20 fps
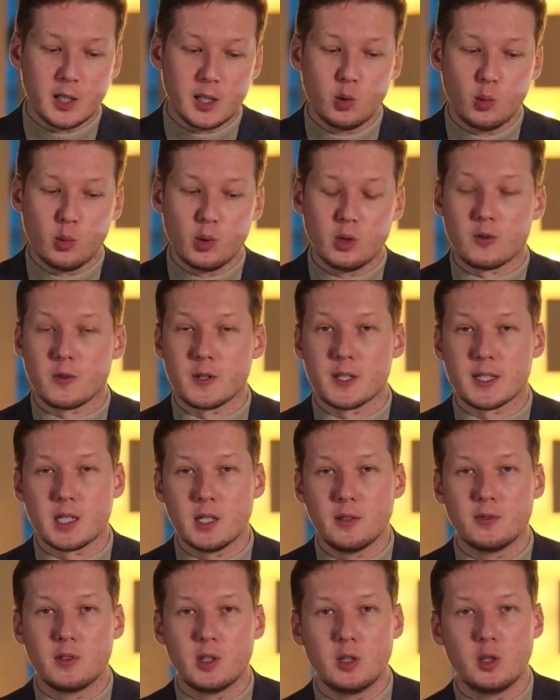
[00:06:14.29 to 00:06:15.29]
you will
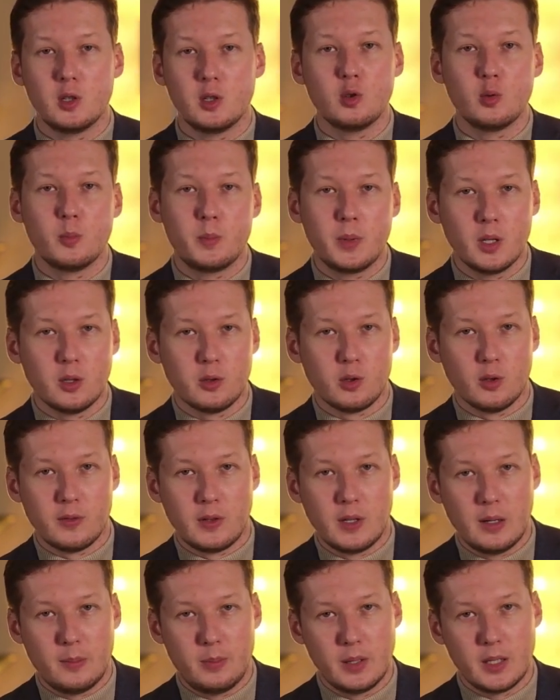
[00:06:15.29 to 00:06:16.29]
receive the new build
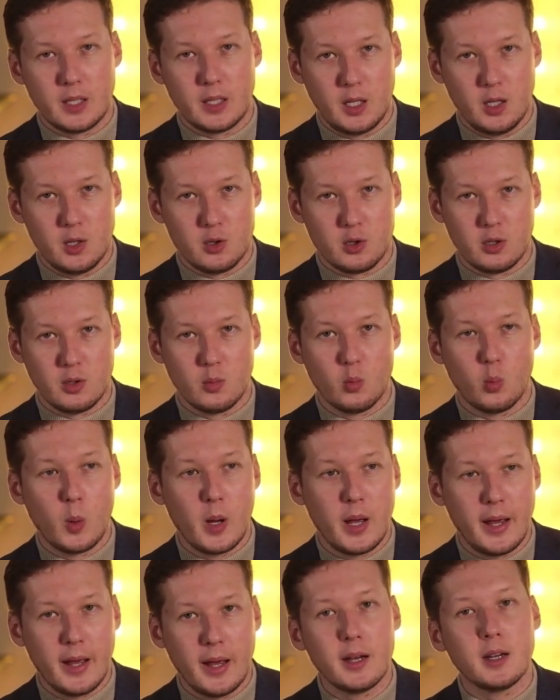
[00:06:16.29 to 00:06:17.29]
of the application
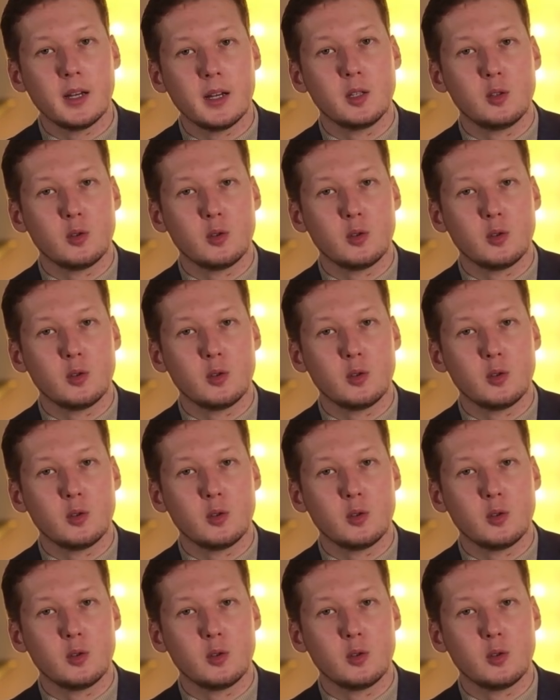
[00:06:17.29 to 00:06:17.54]
where